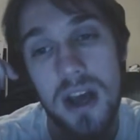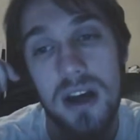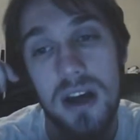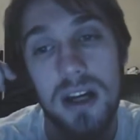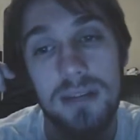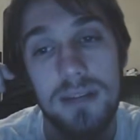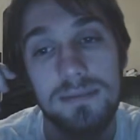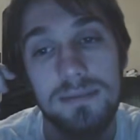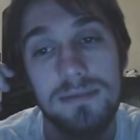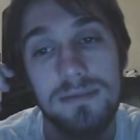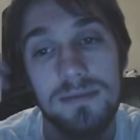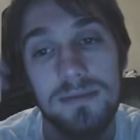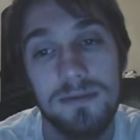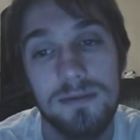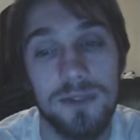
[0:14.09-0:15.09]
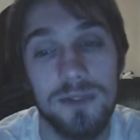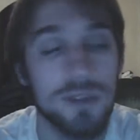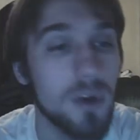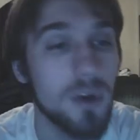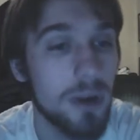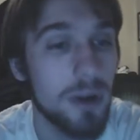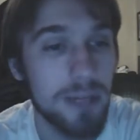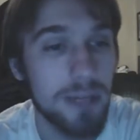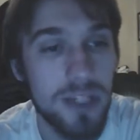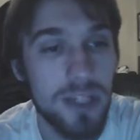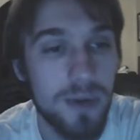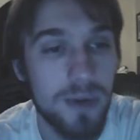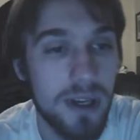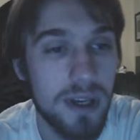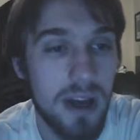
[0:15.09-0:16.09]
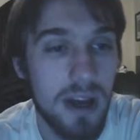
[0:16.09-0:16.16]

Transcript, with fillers: Um, first of all, what am I doing?